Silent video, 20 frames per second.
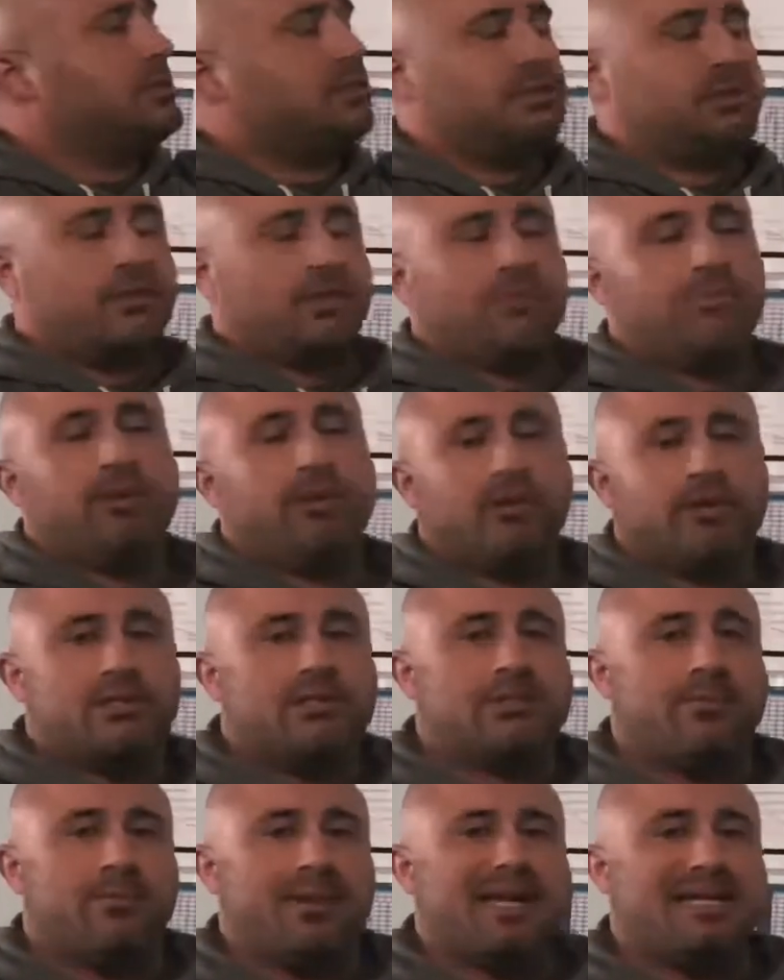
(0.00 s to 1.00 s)
the ability to
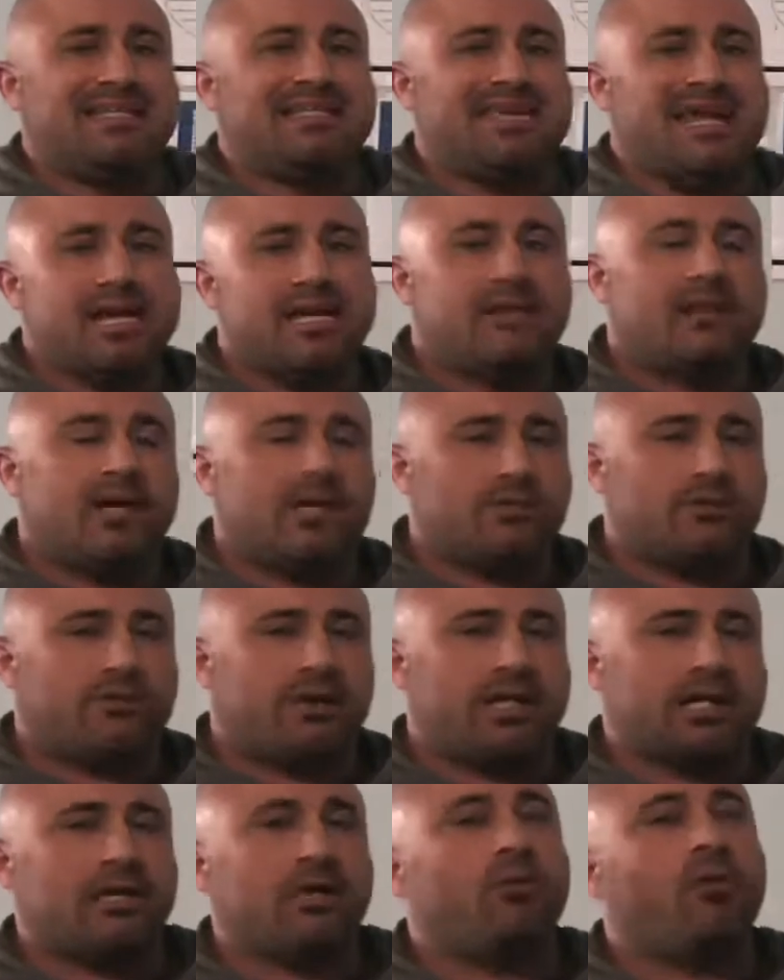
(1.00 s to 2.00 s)
maintain that
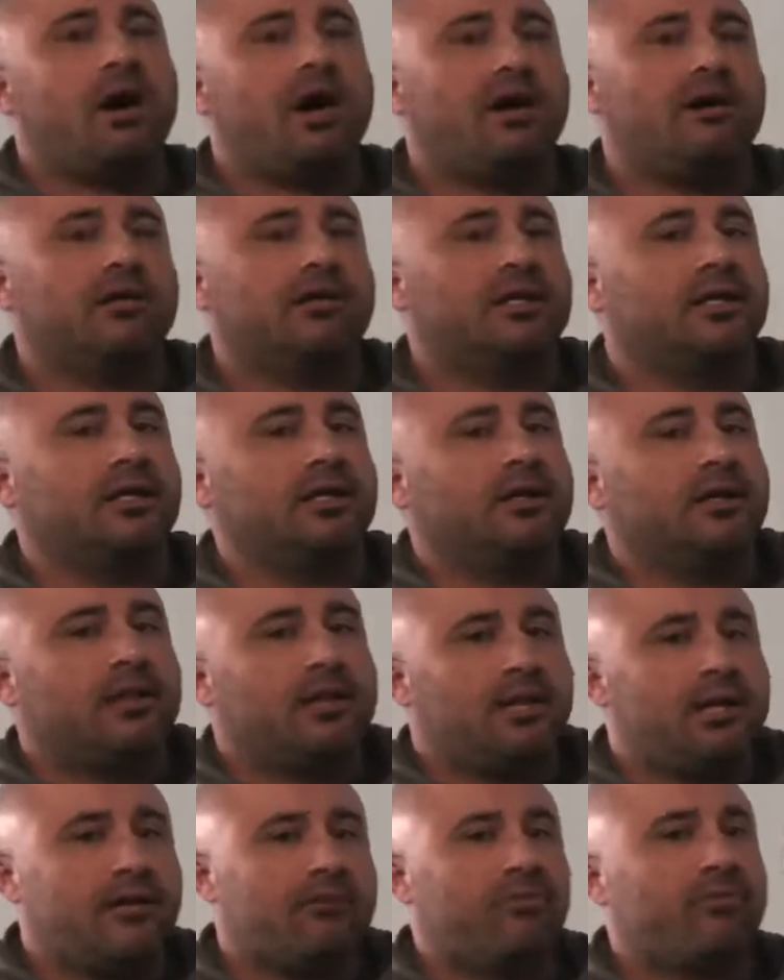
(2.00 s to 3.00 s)
training quality
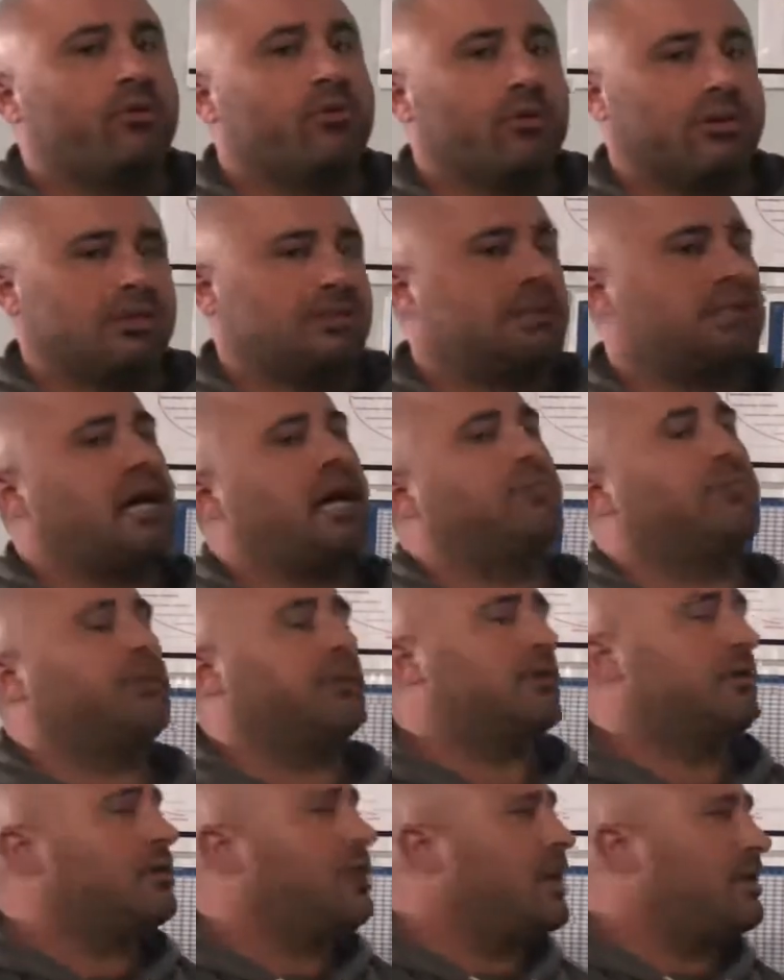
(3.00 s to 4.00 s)
if we were to stop it
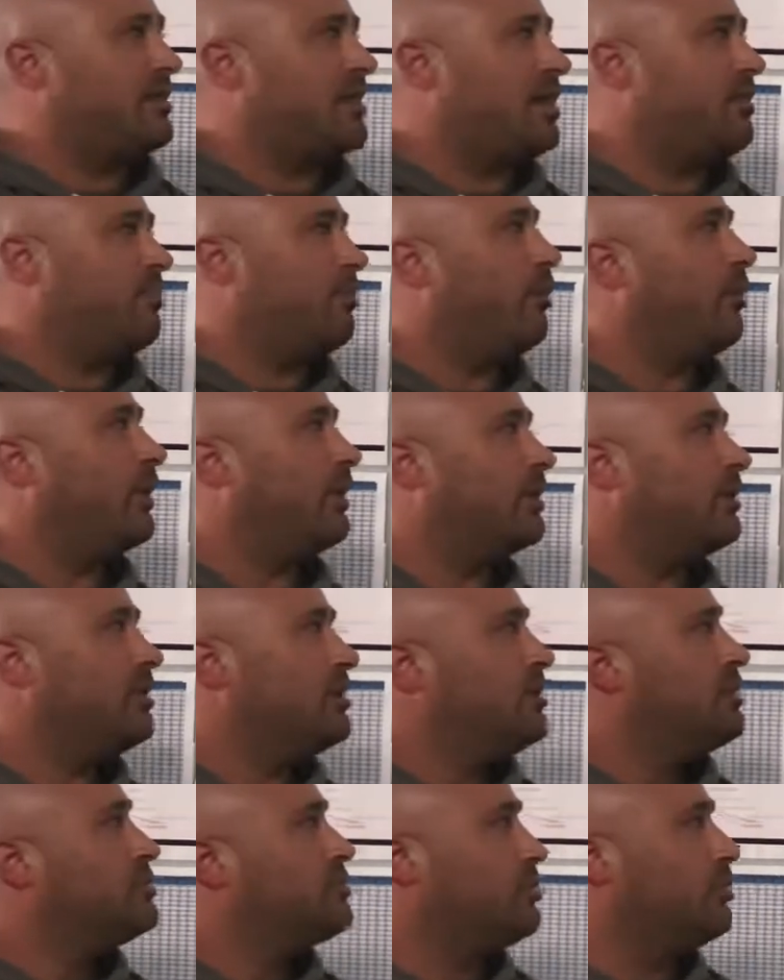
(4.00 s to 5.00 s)
at that point.
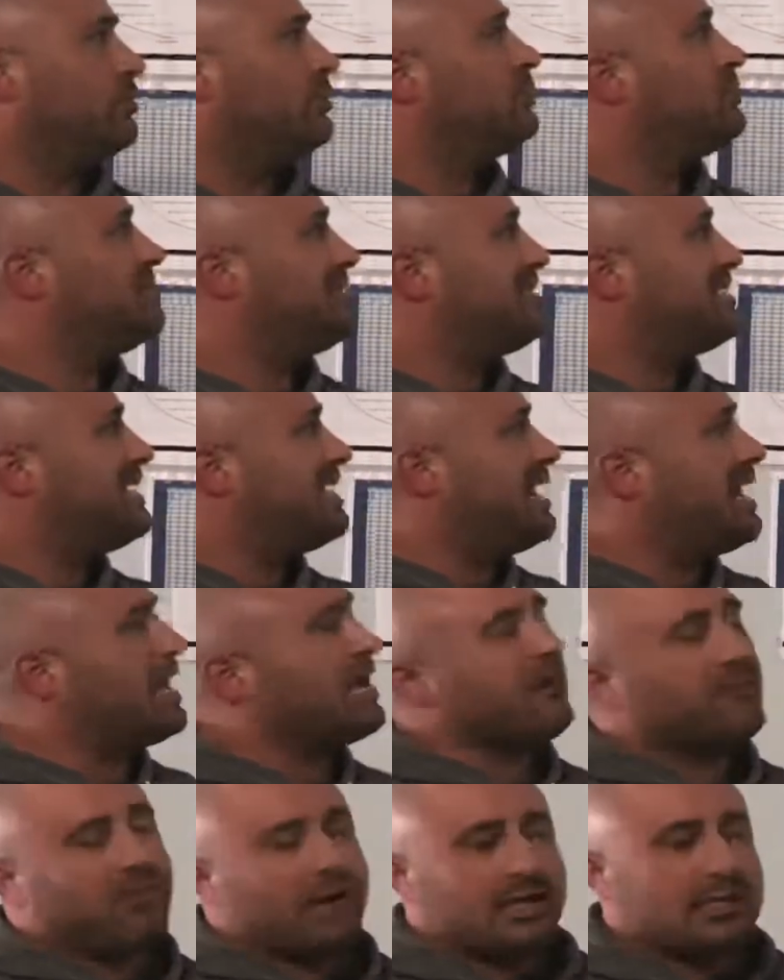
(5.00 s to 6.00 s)
So today, if
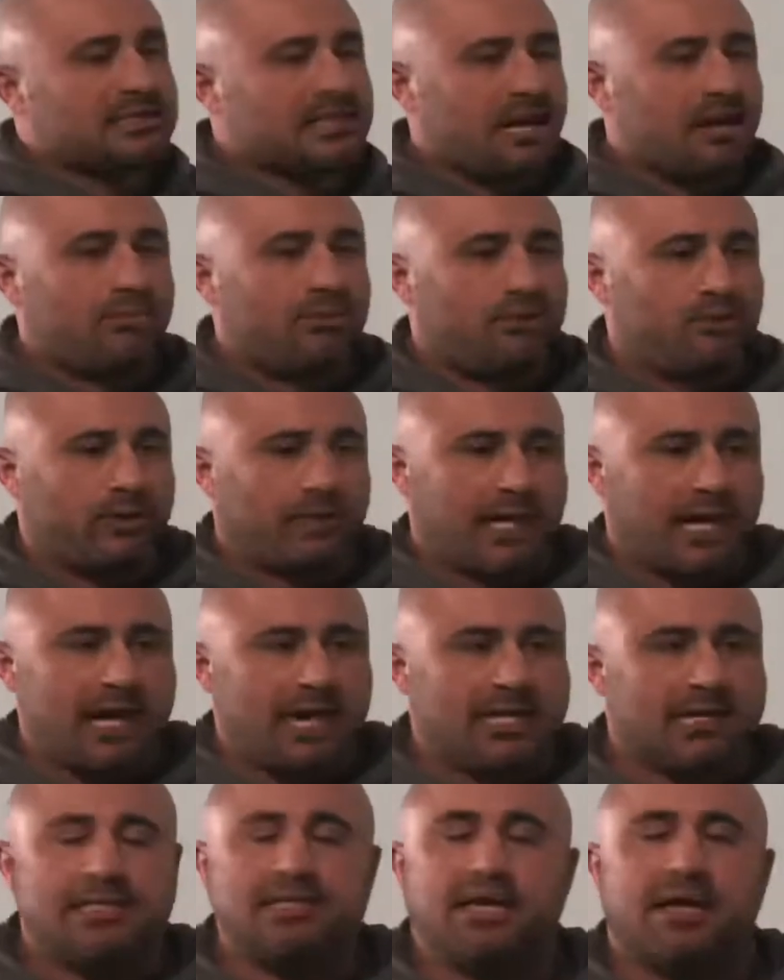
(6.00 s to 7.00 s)
I stop doing any
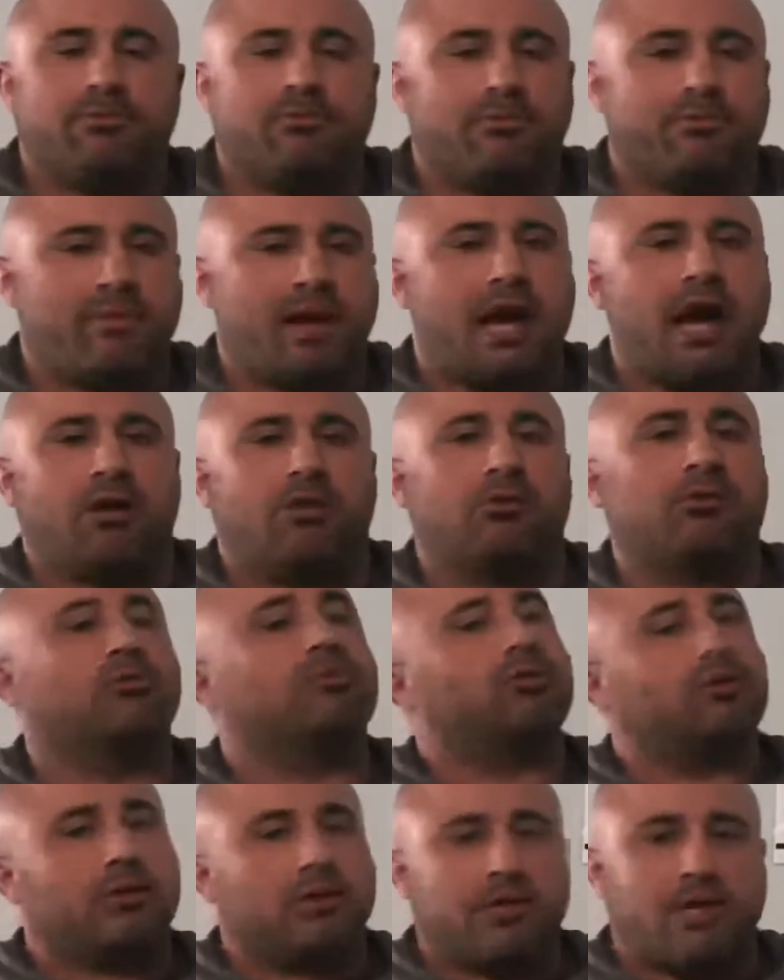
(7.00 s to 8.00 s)
type of power
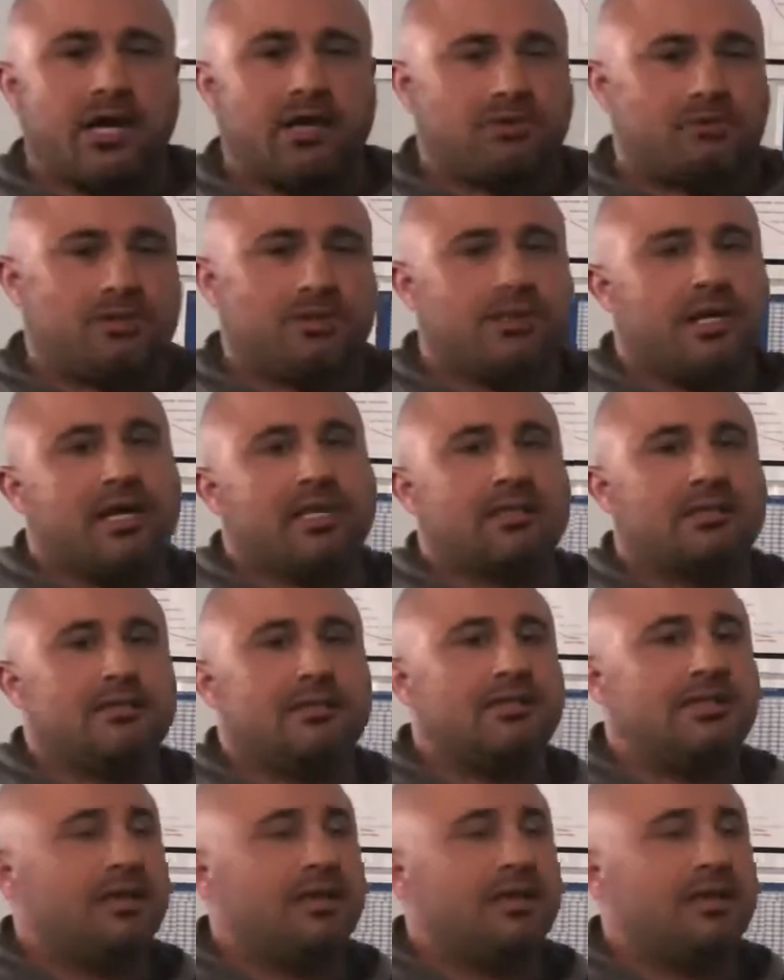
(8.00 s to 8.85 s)
exercises,